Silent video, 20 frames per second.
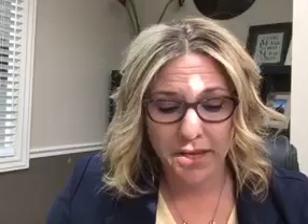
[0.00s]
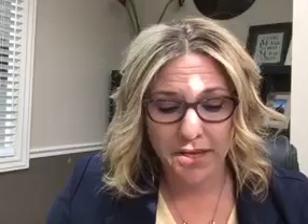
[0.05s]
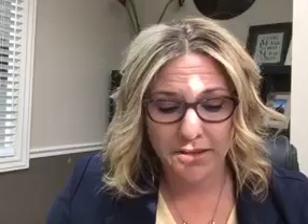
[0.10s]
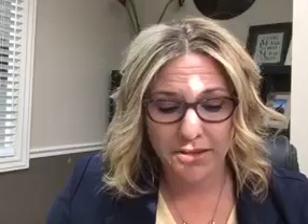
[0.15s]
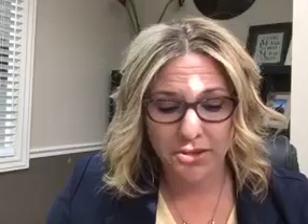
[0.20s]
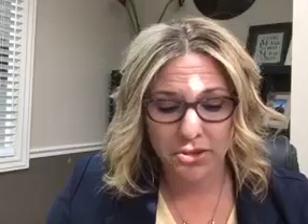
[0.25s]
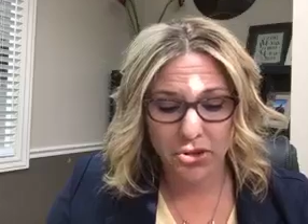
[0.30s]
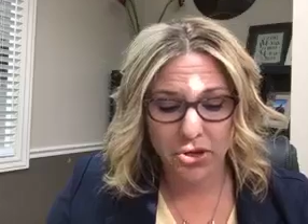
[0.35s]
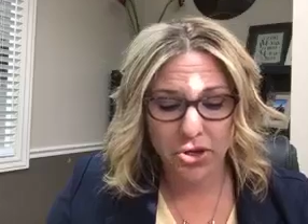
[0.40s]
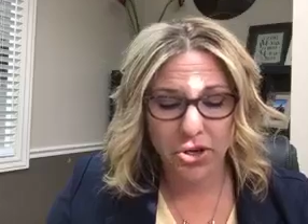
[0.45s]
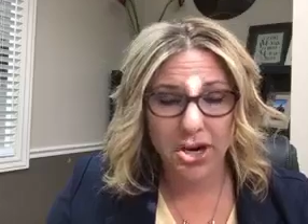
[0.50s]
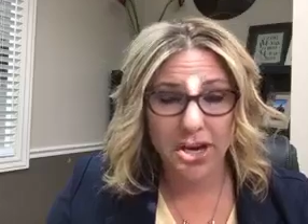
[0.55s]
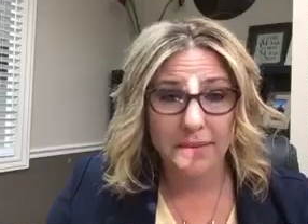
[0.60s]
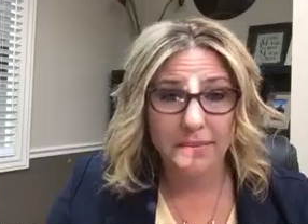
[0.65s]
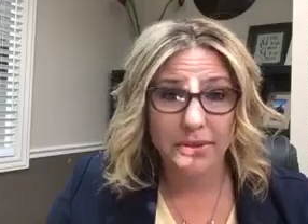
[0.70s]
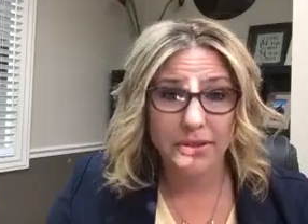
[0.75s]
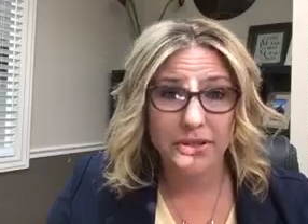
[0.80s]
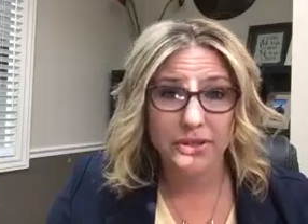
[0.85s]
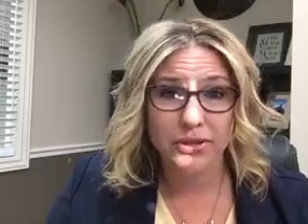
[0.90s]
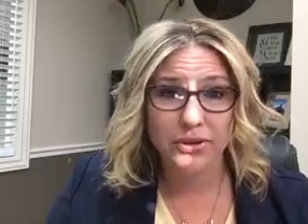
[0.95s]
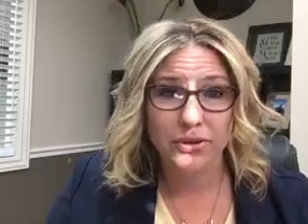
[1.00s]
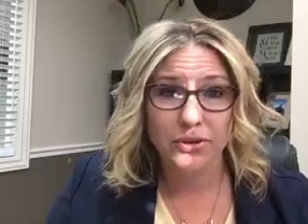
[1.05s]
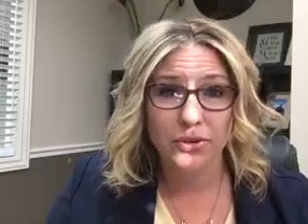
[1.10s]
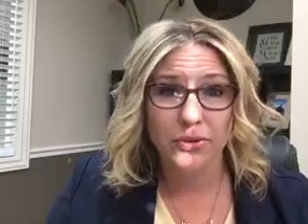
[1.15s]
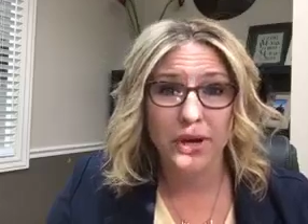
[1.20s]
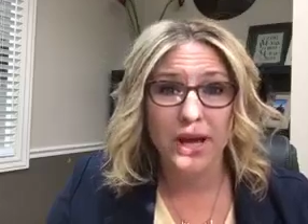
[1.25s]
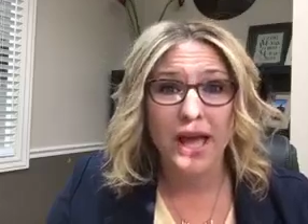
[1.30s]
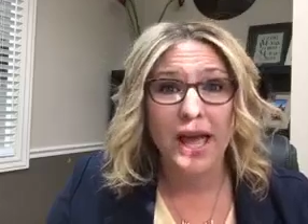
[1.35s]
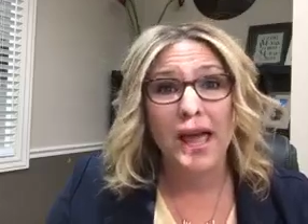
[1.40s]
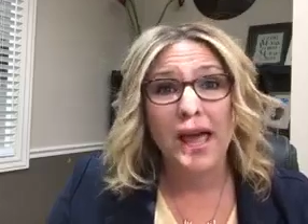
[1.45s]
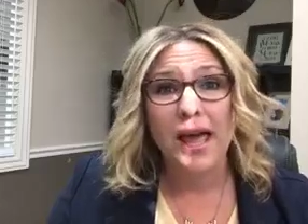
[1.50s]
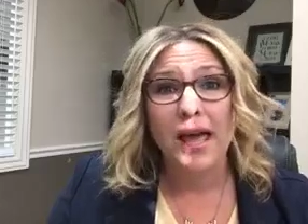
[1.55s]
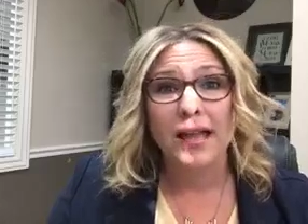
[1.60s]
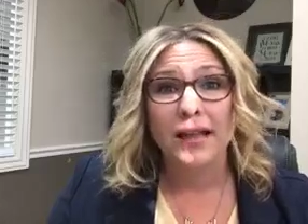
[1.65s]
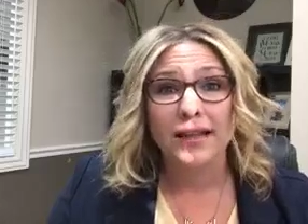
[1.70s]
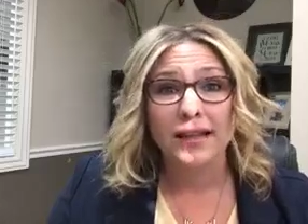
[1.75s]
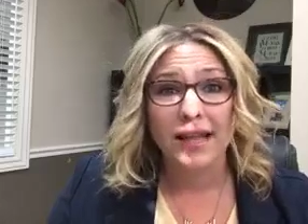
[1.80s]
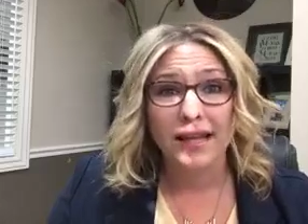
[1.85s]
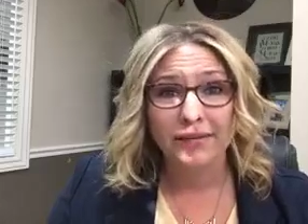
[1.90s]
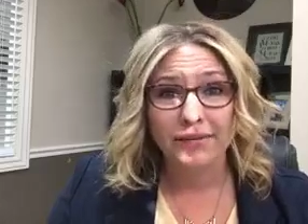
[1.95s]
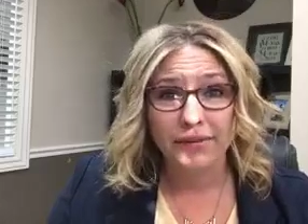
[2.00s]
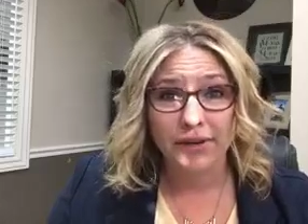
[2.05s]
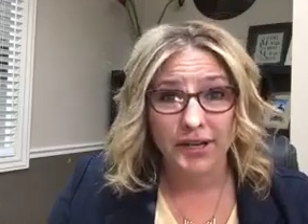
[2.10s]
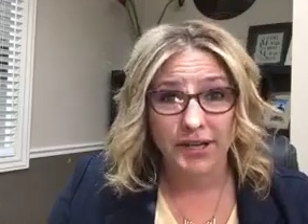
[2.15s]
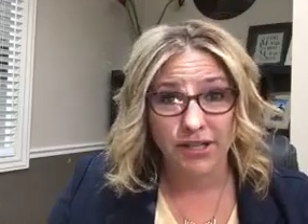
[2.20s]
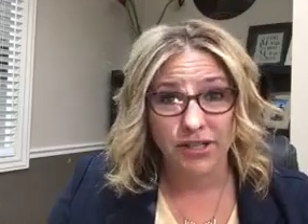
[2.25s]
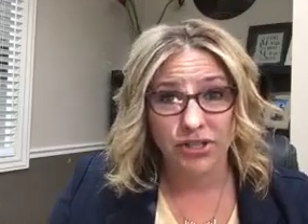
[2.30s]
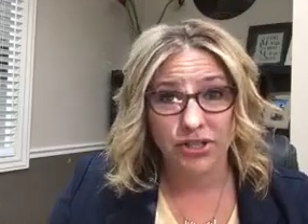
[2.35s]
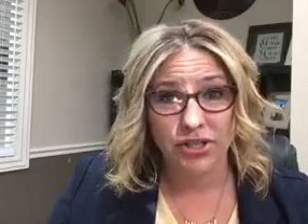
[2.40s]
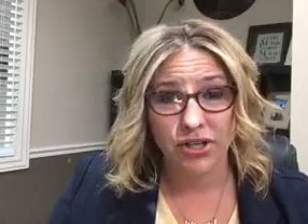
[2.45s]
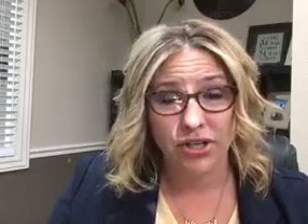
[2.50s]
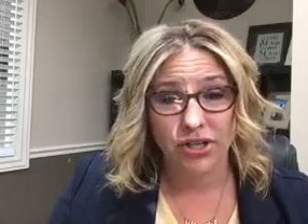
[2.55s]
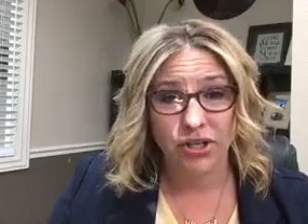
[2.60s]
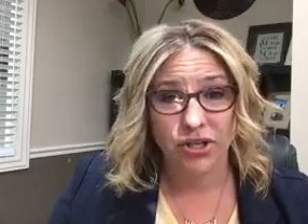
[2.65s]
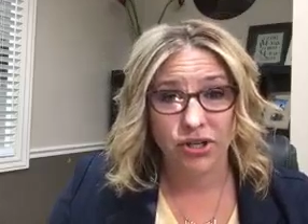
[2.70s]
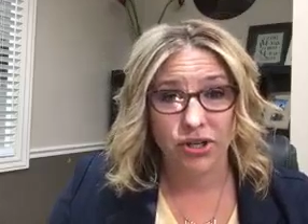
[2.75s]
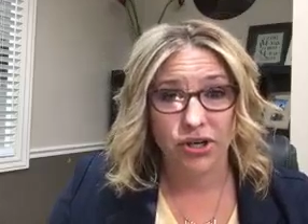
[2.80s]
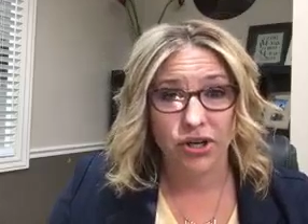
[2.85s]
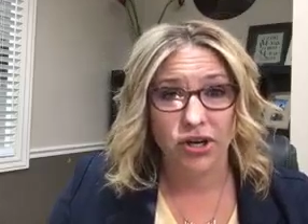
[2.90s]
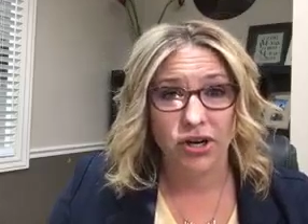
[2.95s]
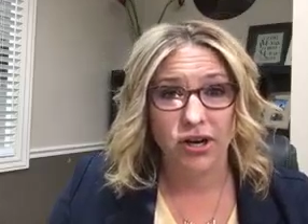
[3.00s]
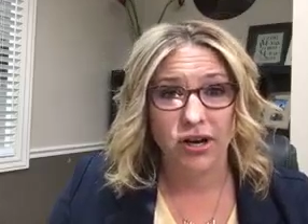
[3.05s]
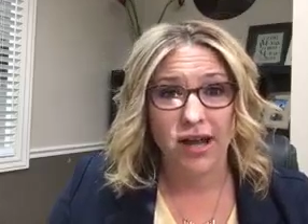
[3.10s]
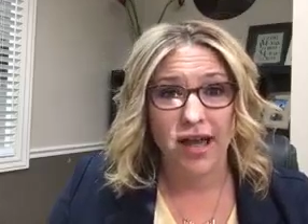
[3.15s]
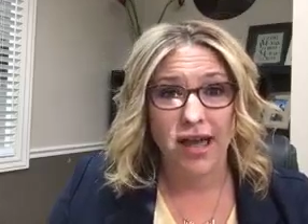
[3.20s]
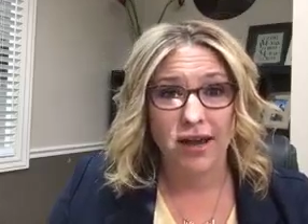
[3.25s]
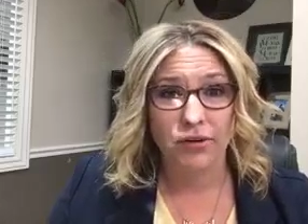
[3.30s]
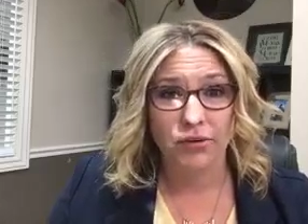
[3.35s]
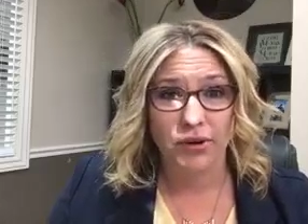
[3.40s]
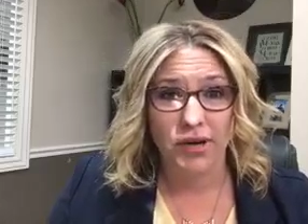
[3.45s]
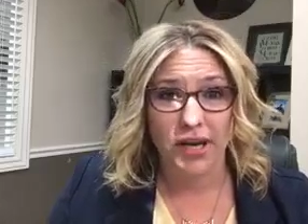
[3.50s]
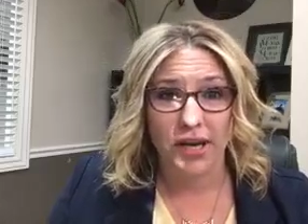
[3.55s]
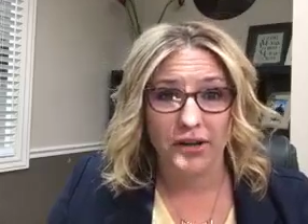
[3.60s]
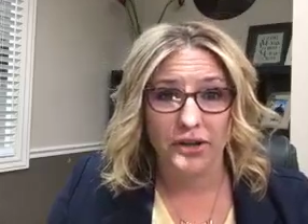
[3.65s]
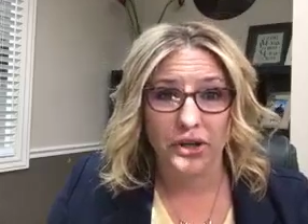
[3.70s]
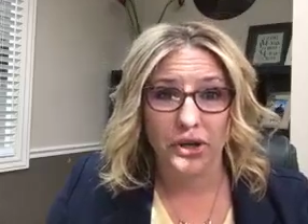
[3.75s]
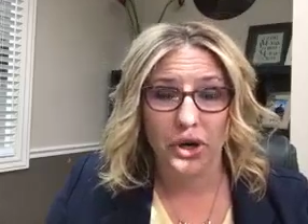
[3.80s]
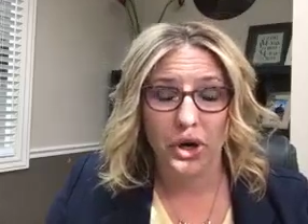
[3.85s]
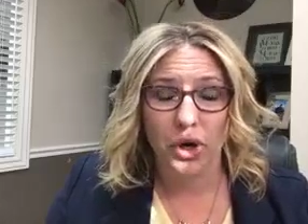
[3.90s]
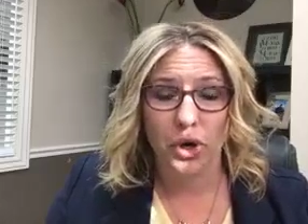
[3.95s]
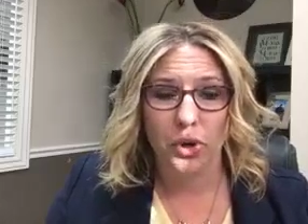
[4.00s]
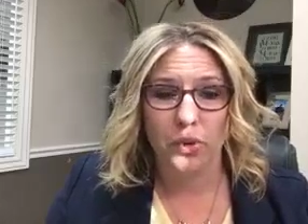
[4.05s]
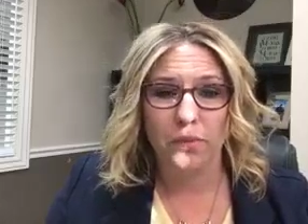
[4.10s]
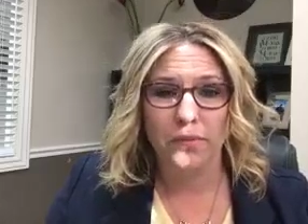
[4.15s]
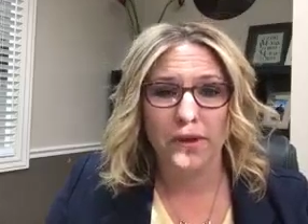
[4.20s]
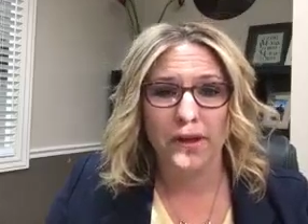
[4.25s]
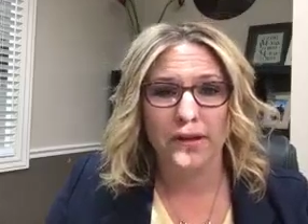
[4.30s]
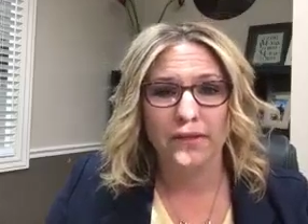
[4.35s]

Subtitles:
So you're able to leverage your equity on your home